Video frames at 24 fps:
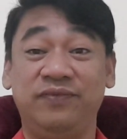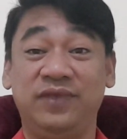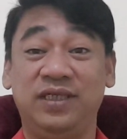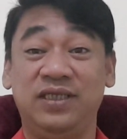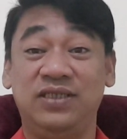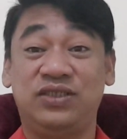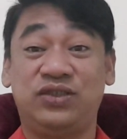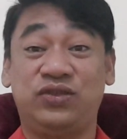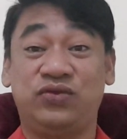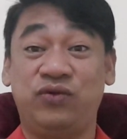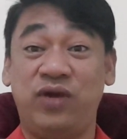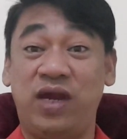
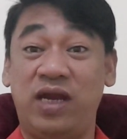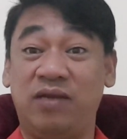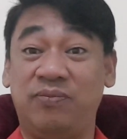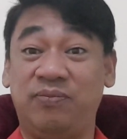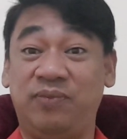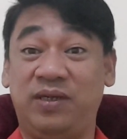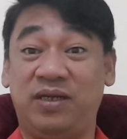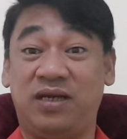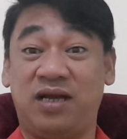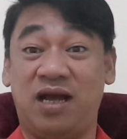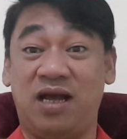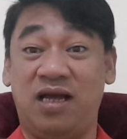Strength
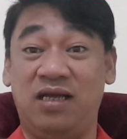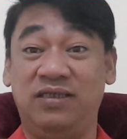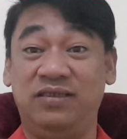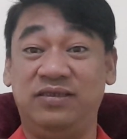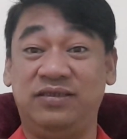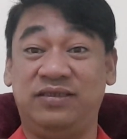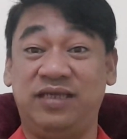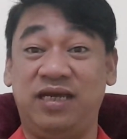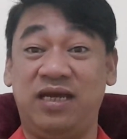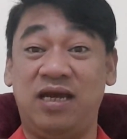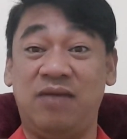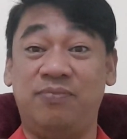because
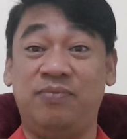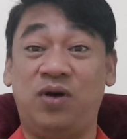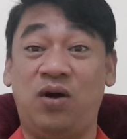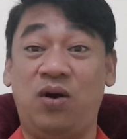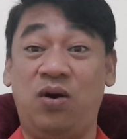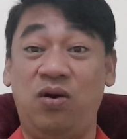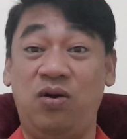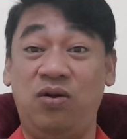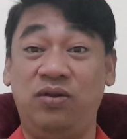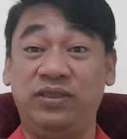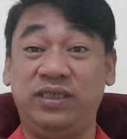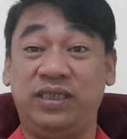they have
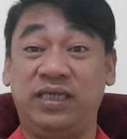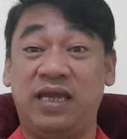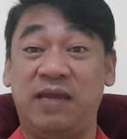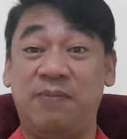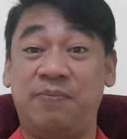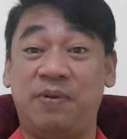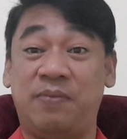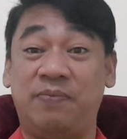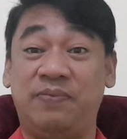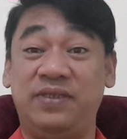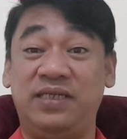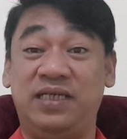all the
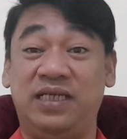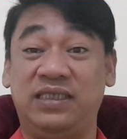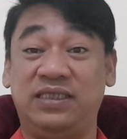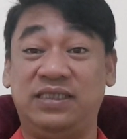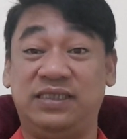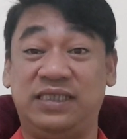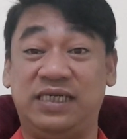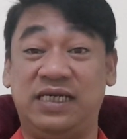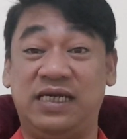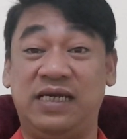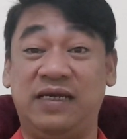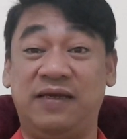
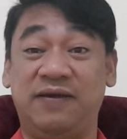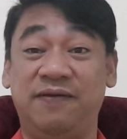capability,